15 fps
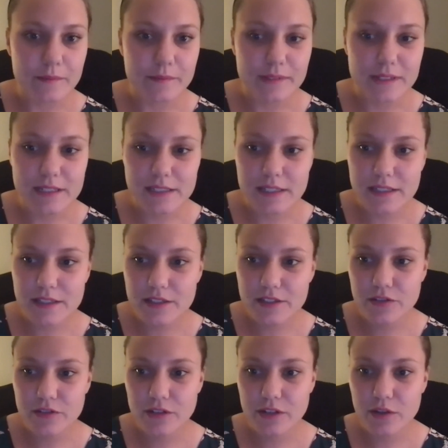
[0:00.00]
This
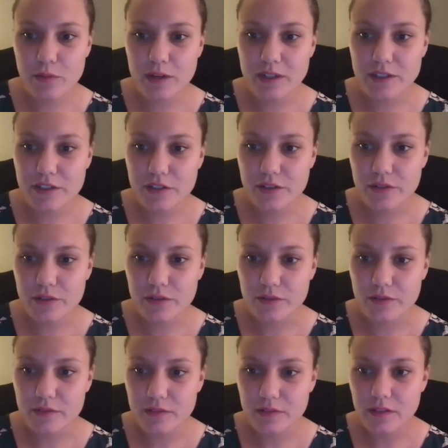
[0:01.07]
institute that you went
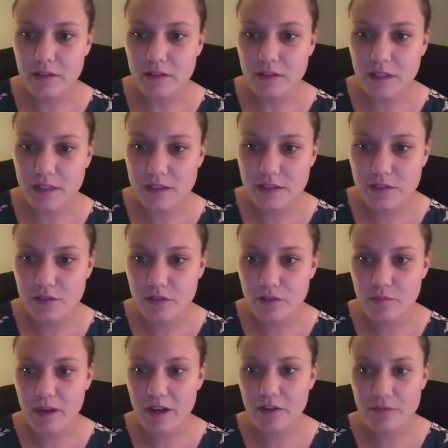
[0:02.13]
to, the Institute
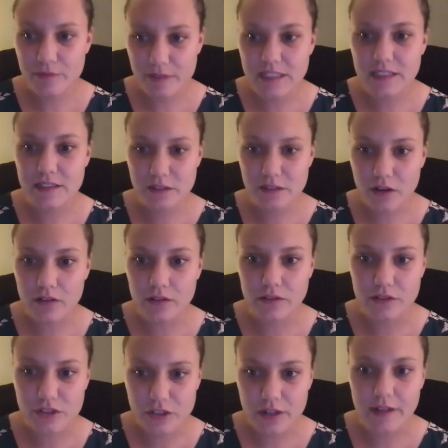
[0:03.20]
of Biophysics,
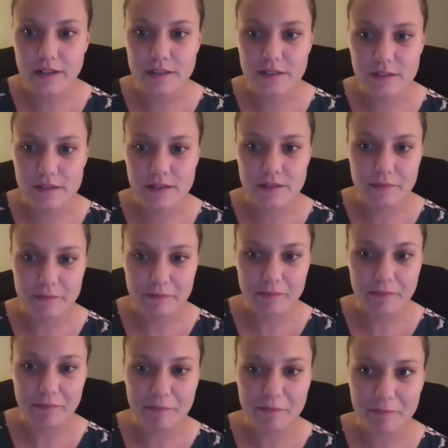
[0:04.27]
Carlos Chagas
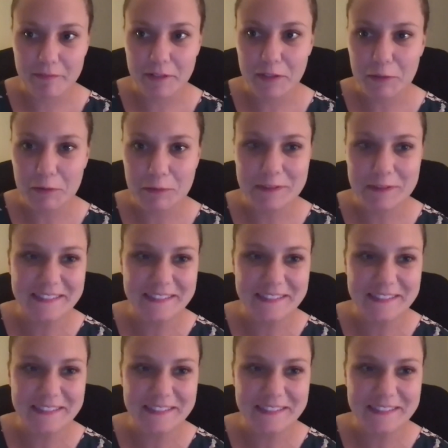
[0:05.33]
Fijo,